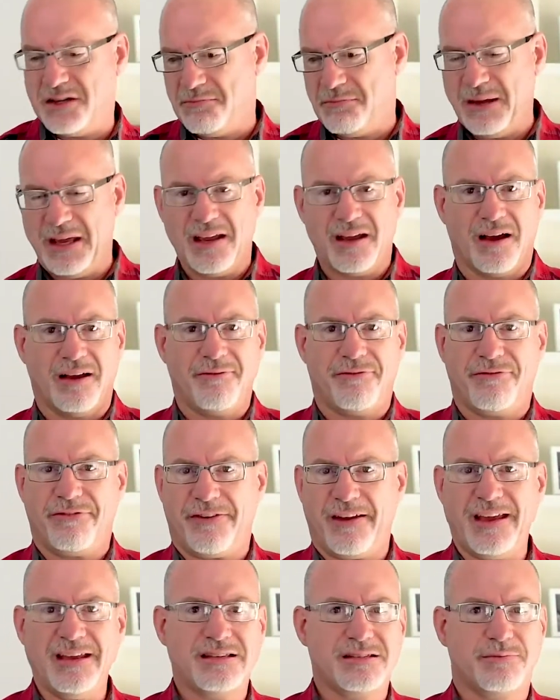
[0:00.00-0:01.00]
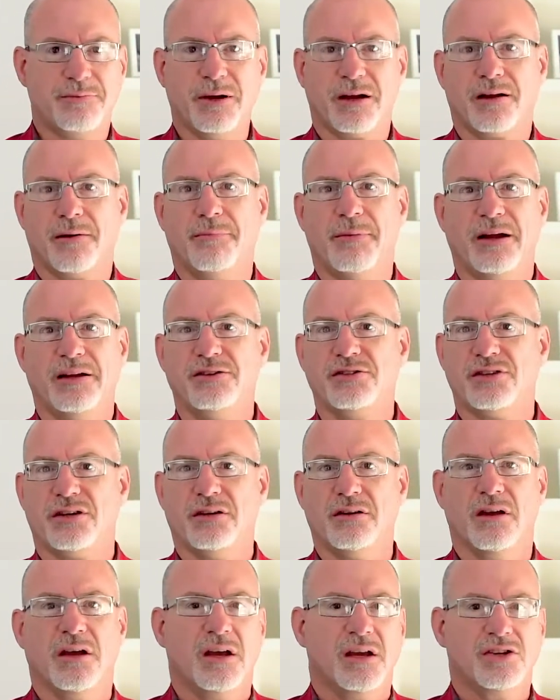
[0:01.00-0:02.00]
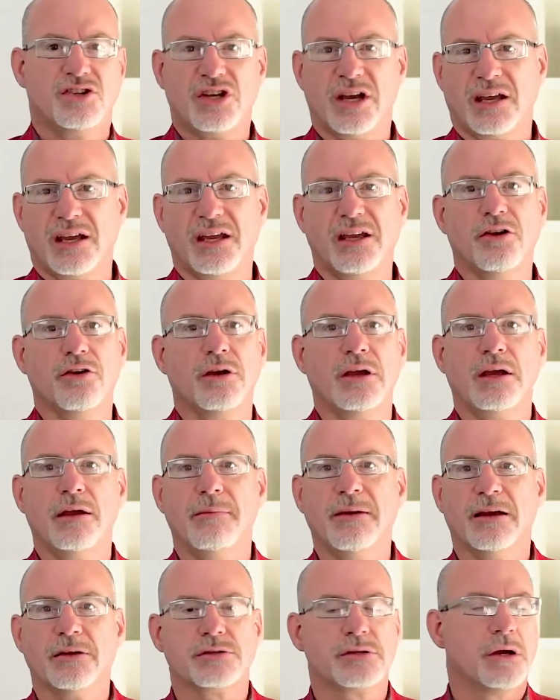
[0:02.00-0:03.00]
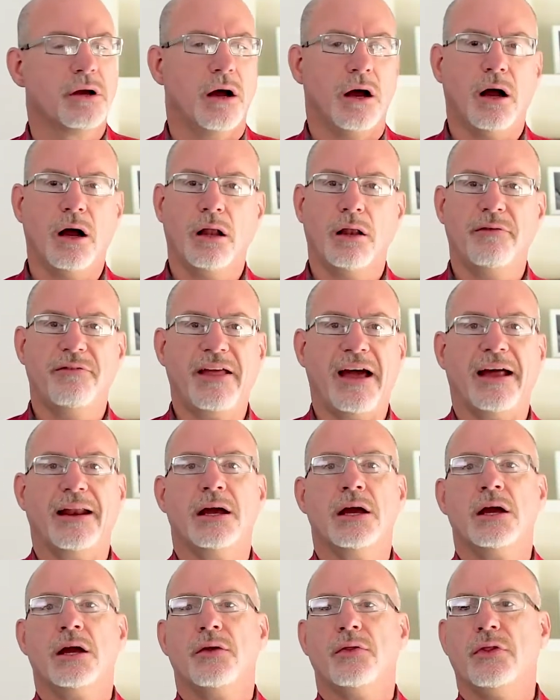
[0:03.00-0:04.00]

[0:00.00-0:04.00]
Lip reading: being on Facebook a bunch and checking your emails, all of that.